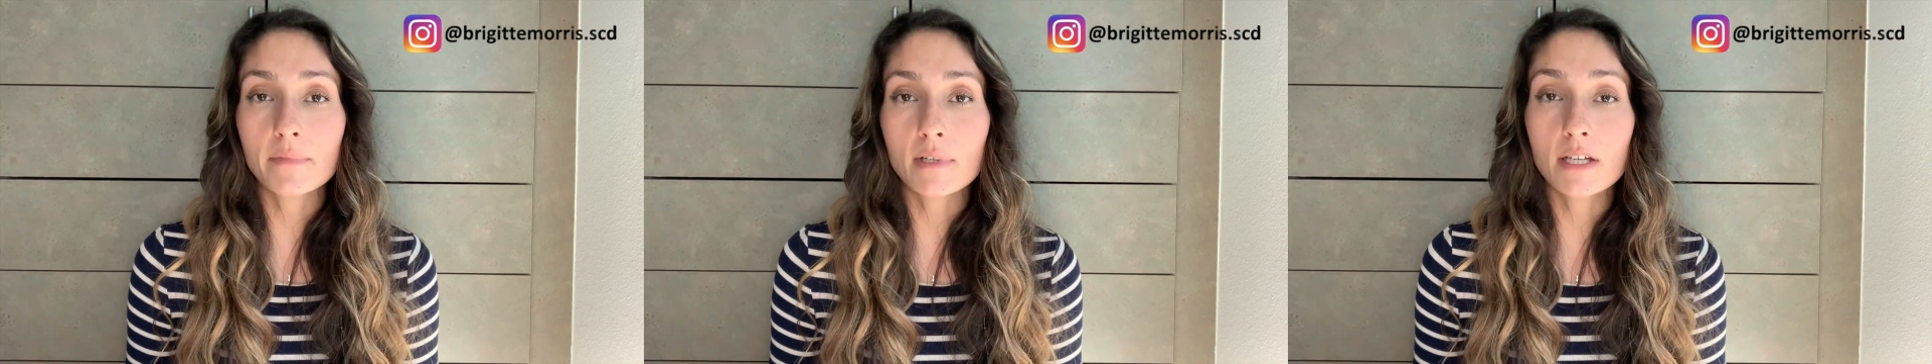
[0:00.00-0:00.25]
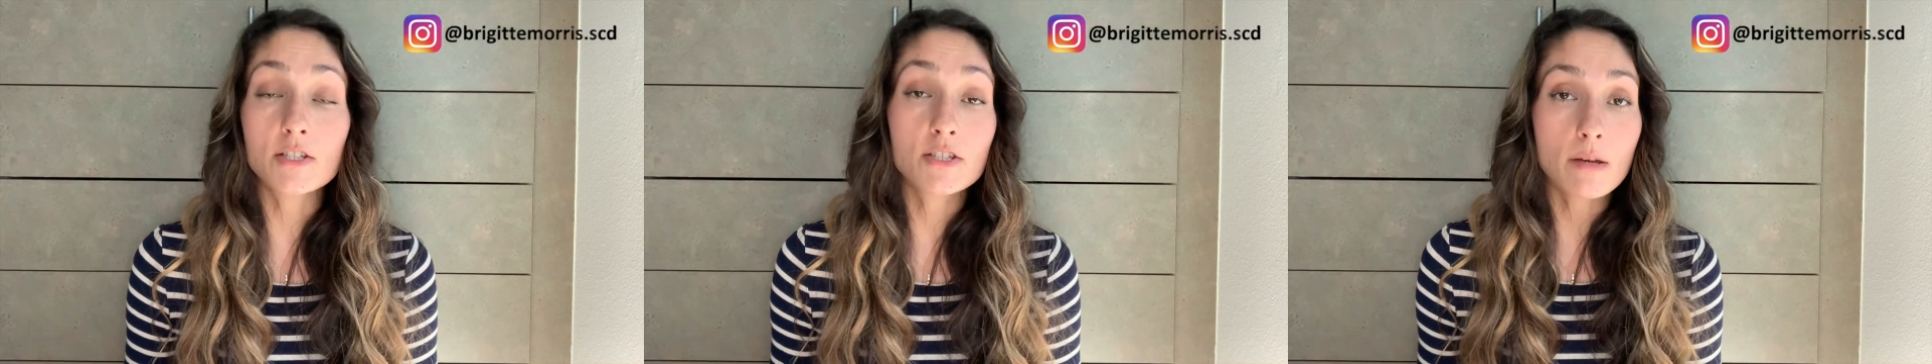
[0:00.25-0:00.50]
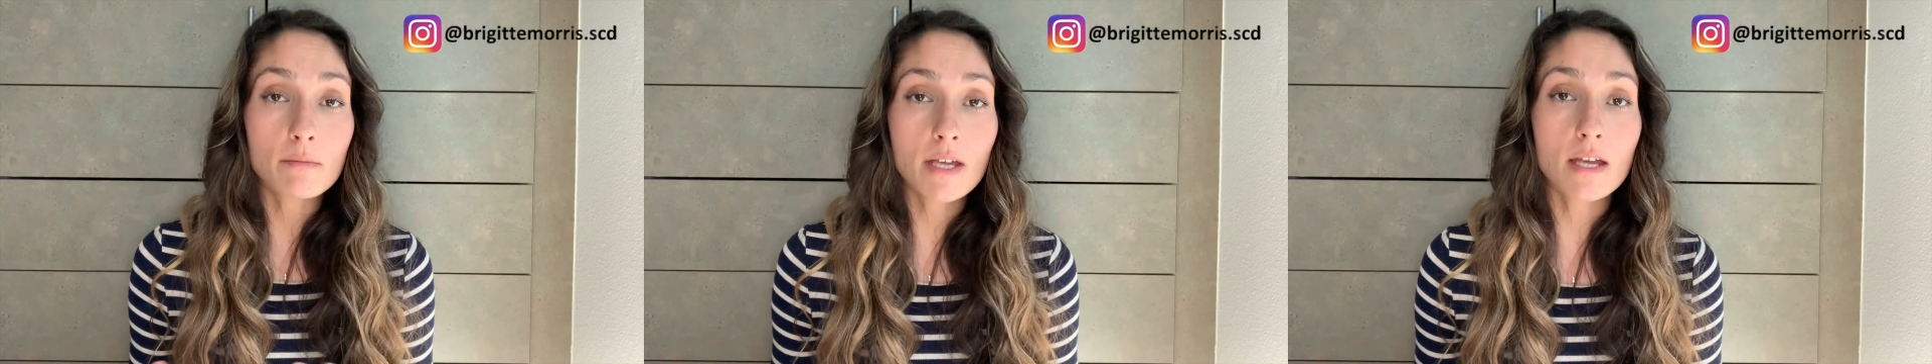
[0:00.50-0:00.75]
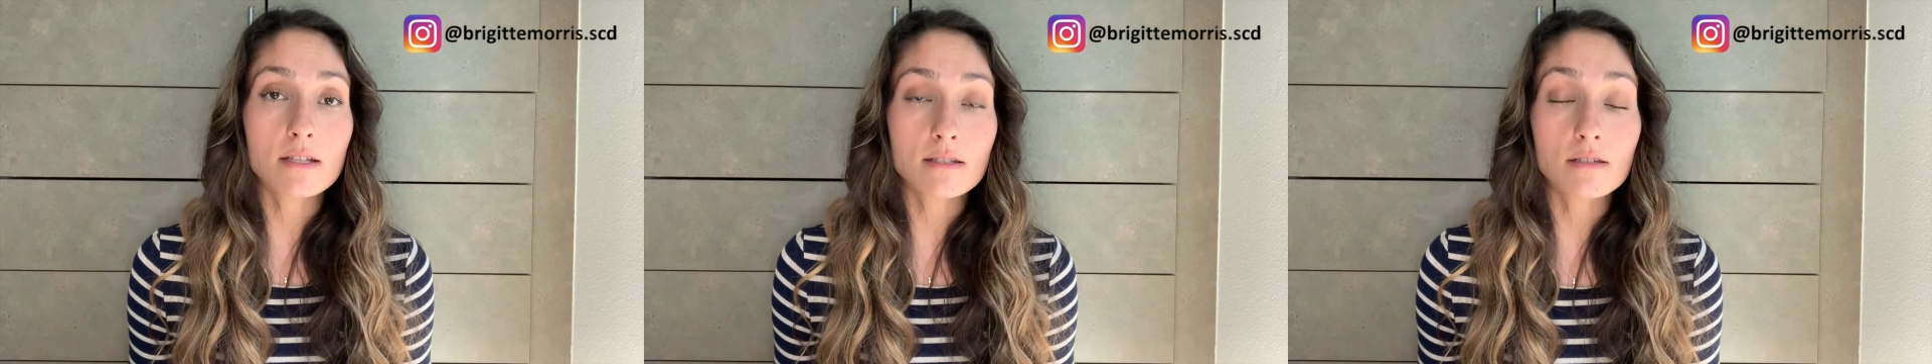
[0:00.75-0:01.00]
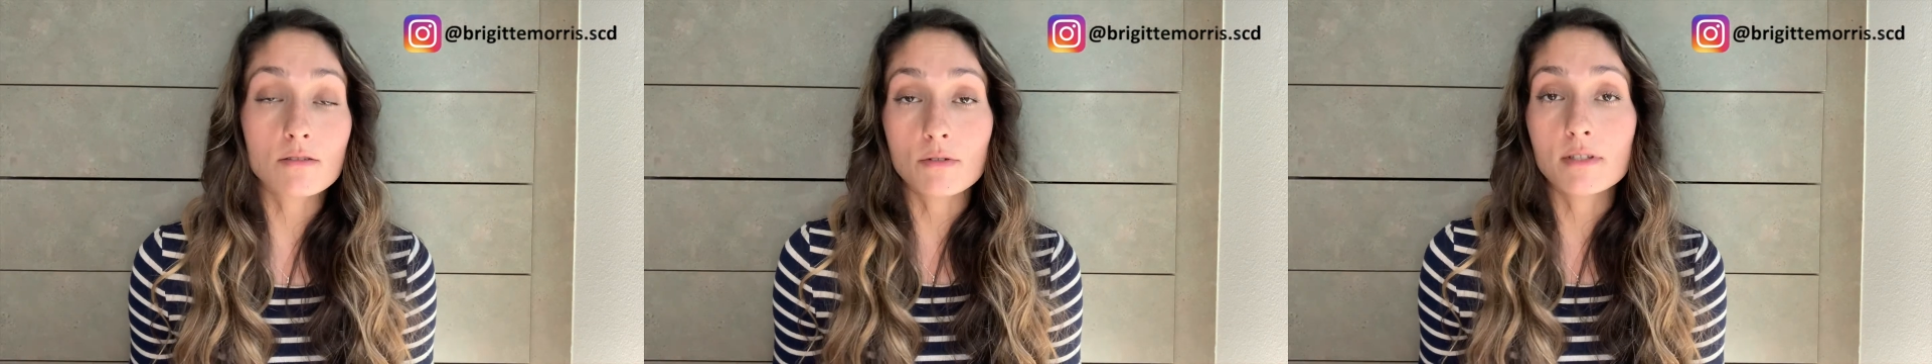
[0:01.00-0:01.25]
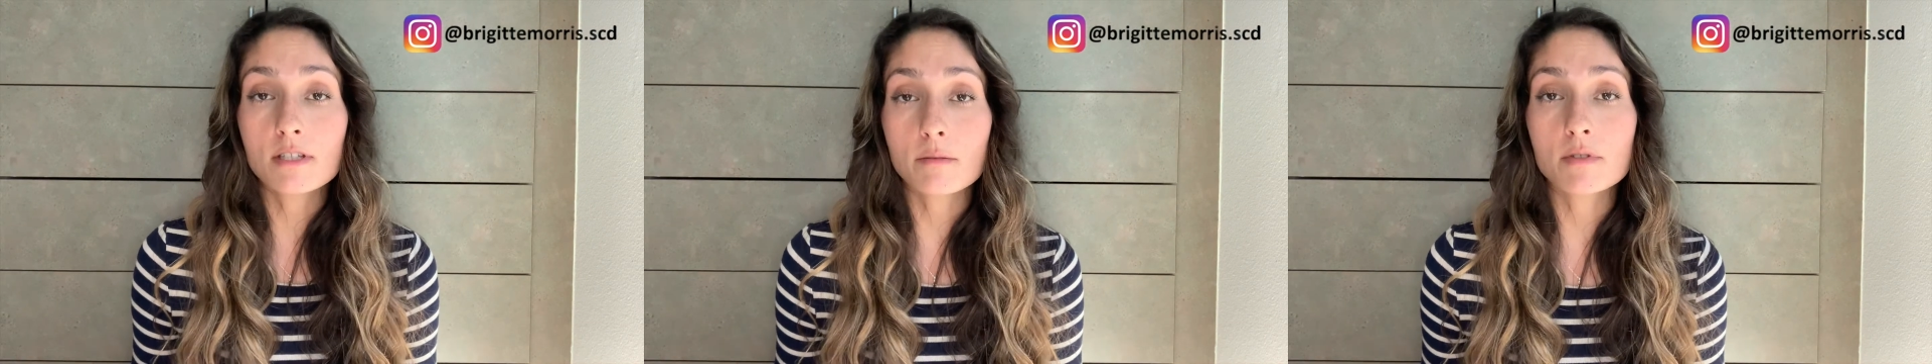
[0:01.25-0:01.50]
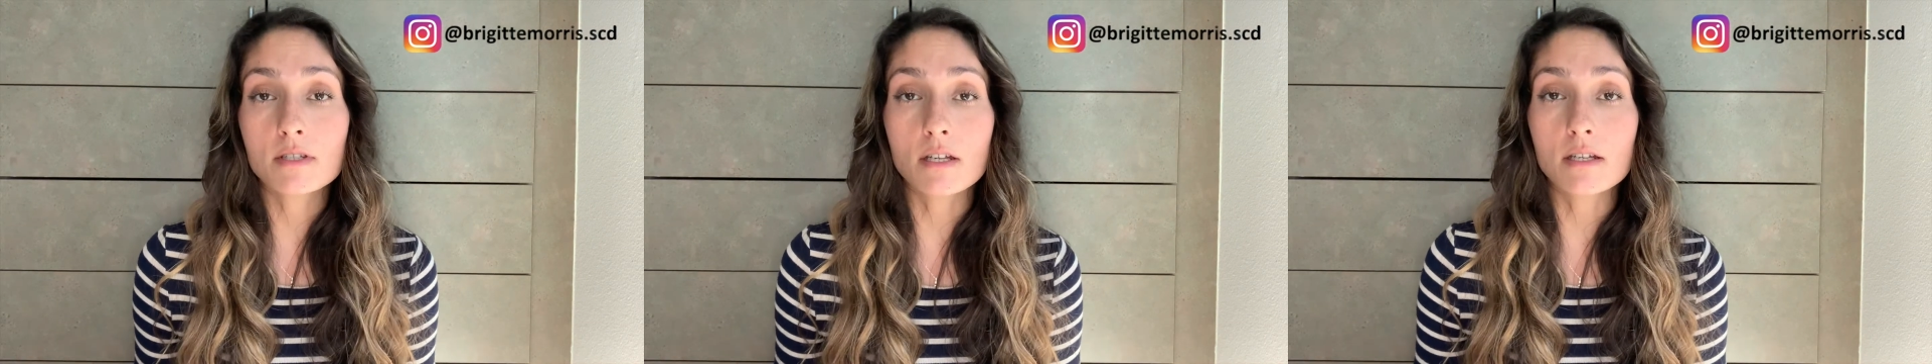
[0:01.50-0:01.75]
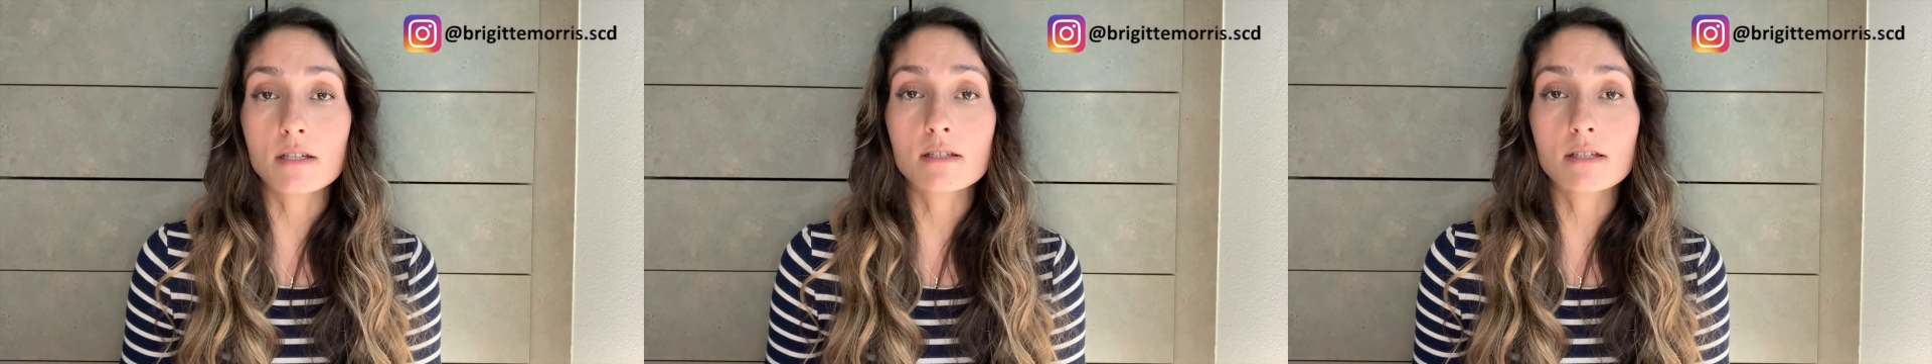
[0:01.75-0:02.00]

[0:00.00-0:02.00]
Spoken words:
In some cases, or in some studies,